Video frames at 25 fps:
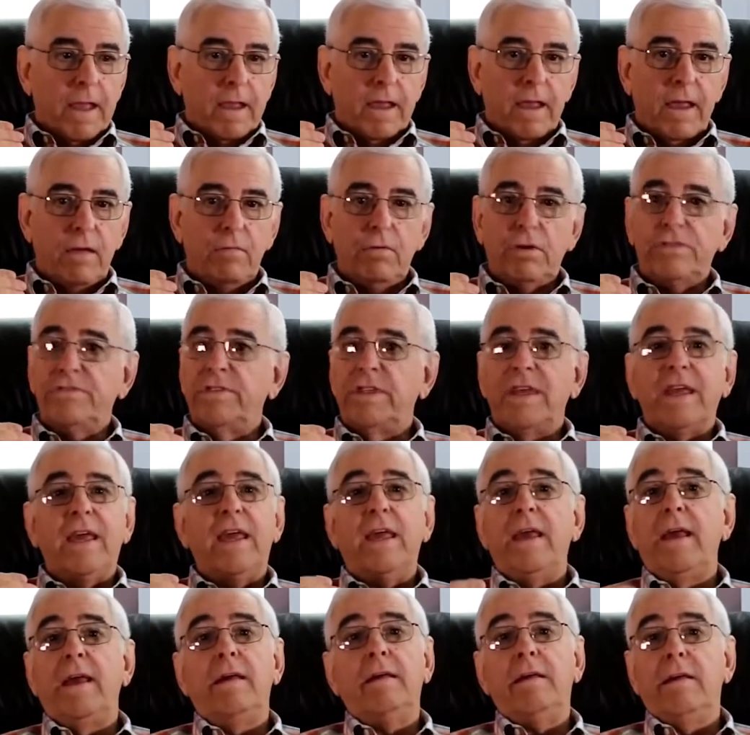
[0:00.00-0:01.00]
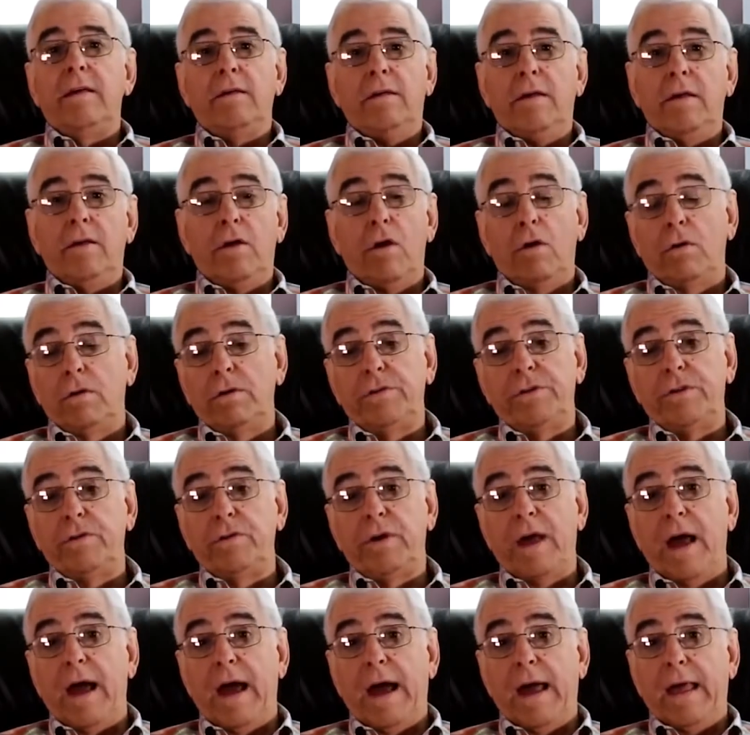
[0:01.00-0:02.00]
He was the go-to
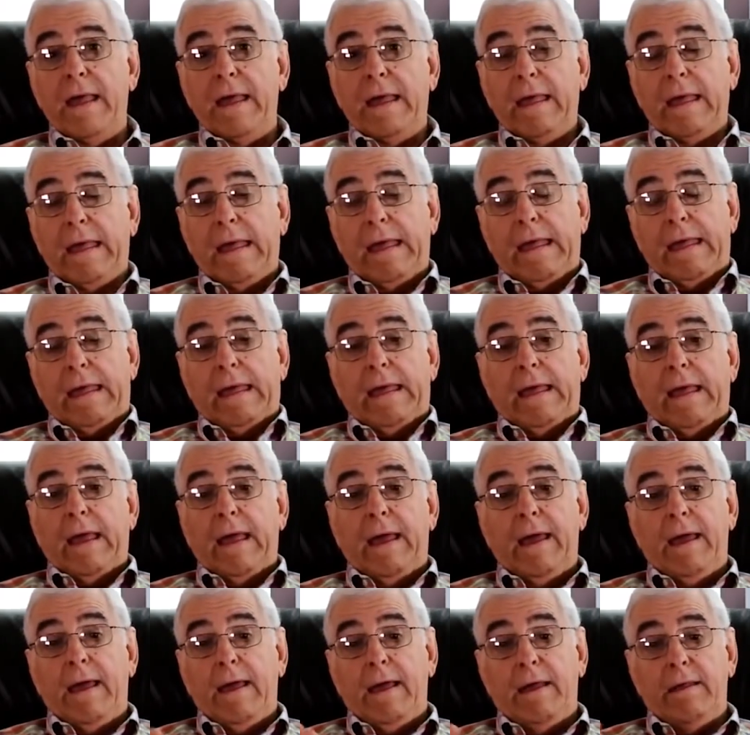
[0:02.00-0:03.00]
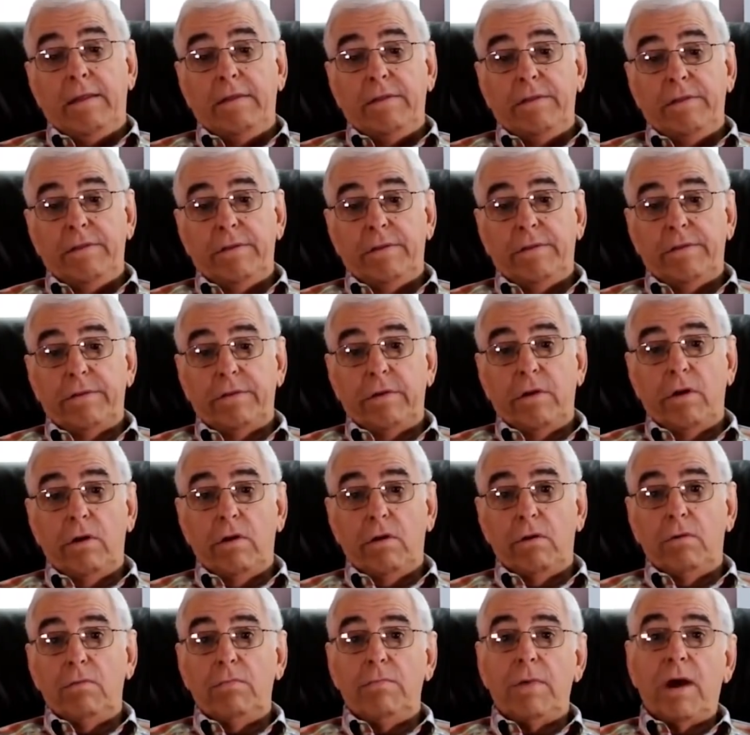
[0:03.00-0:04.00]
guy. And
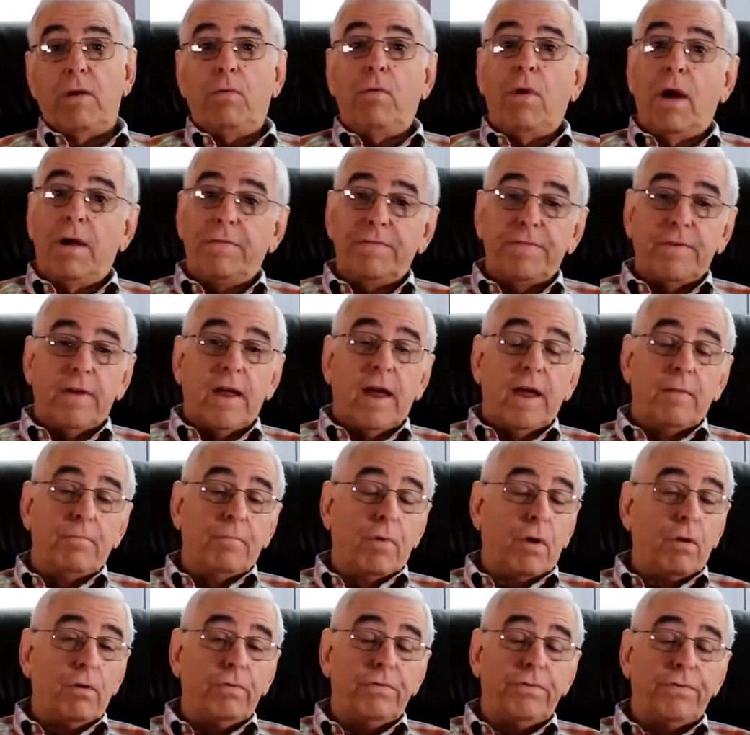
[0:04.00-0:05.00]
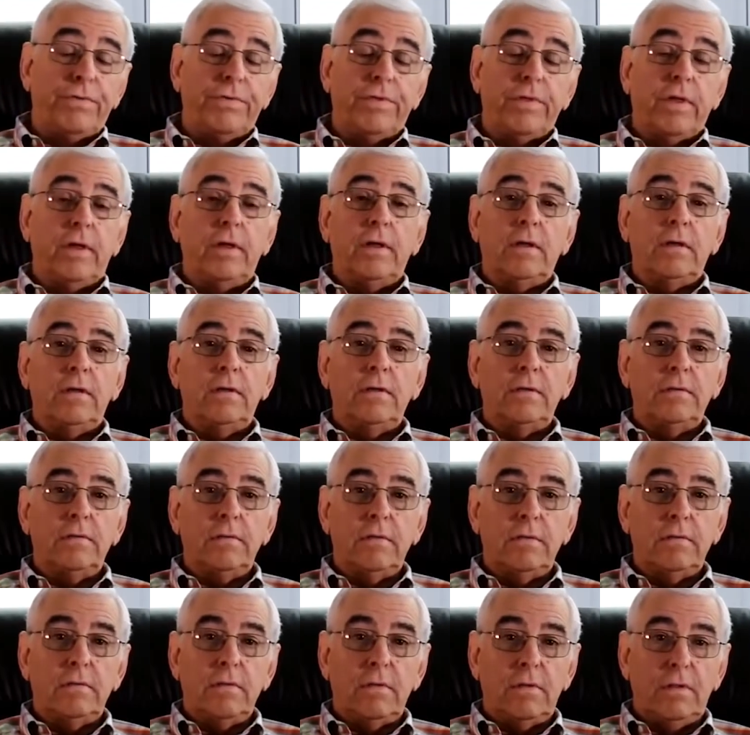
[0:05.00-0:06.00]
so my wife and I both
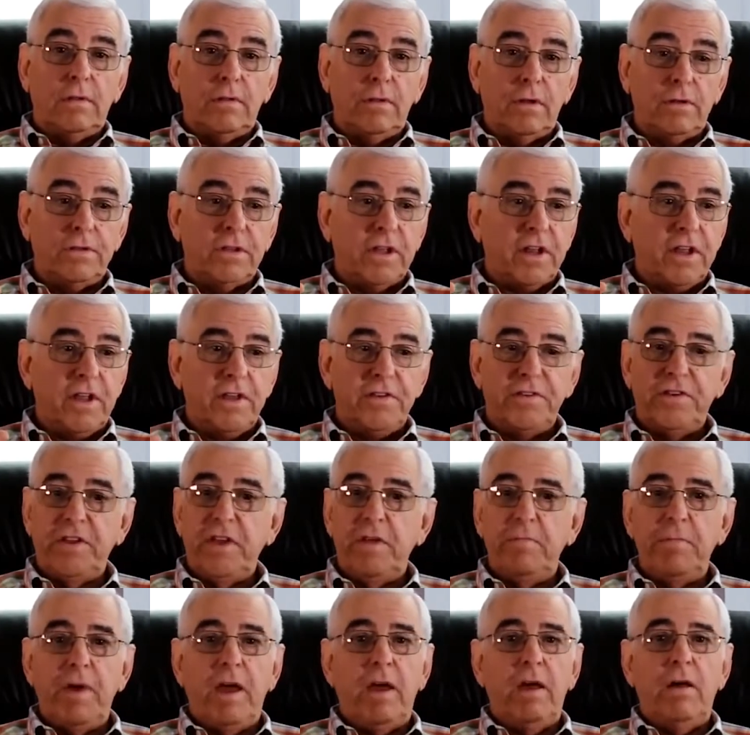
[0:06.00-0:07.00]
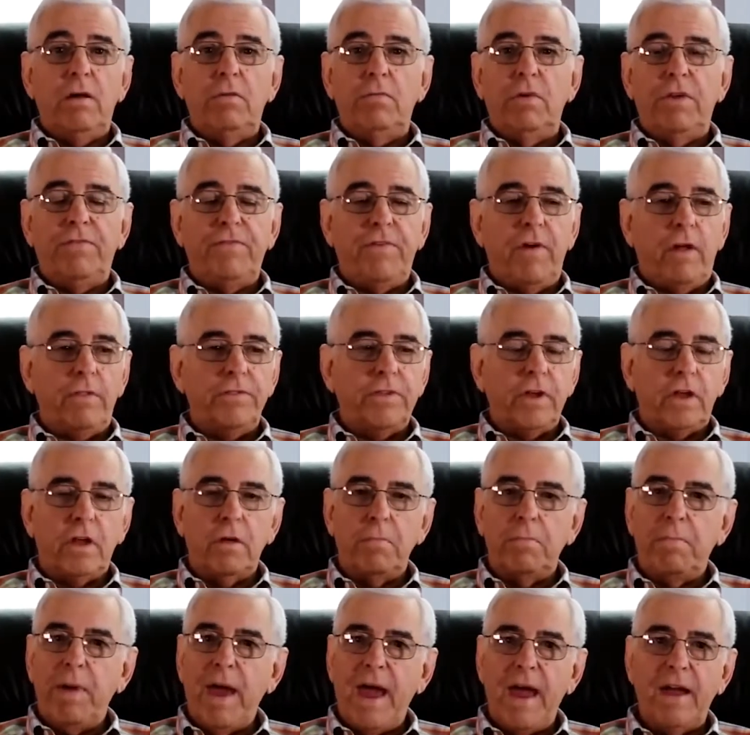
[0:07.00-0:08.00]
looked at his email. We felt the
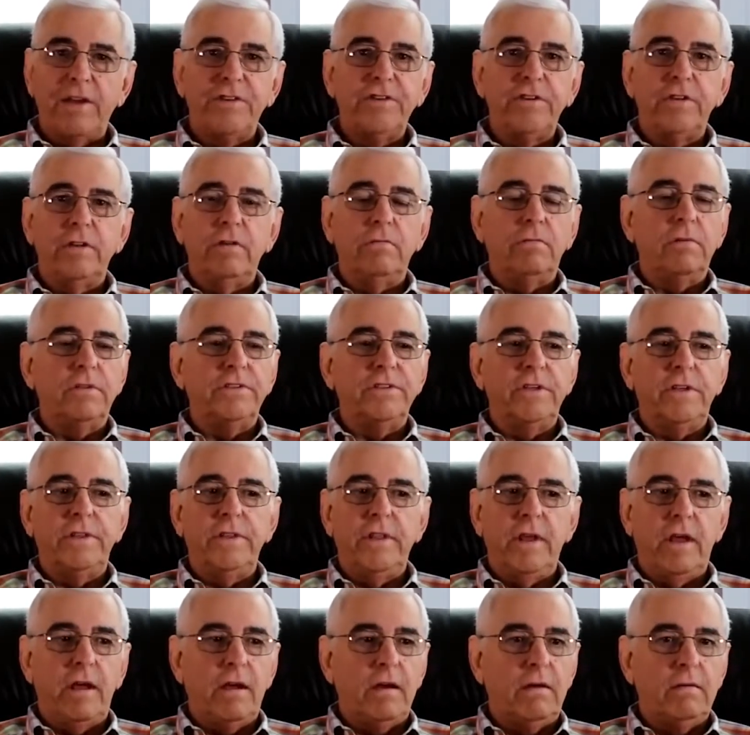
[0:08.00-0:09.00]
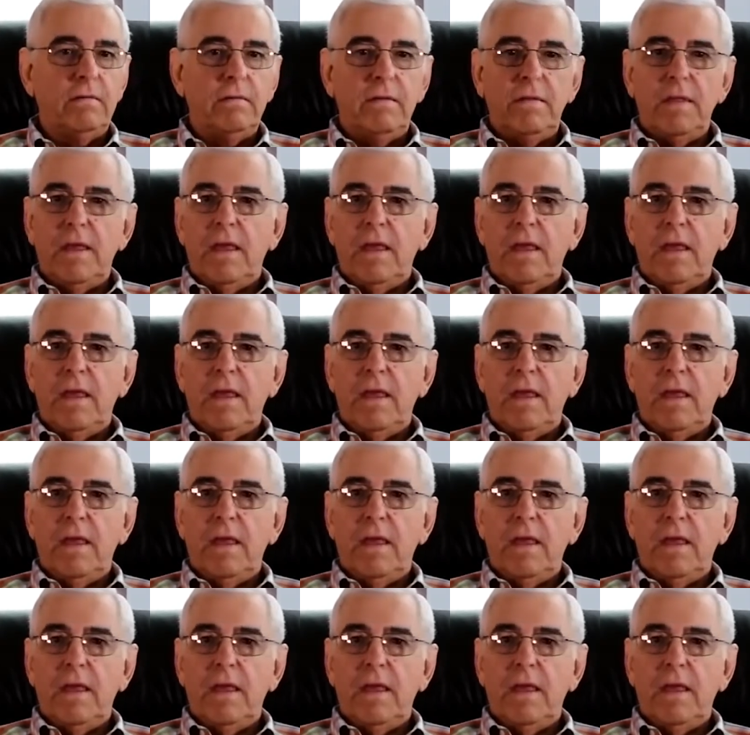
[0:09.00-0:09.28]
compassion that was in there.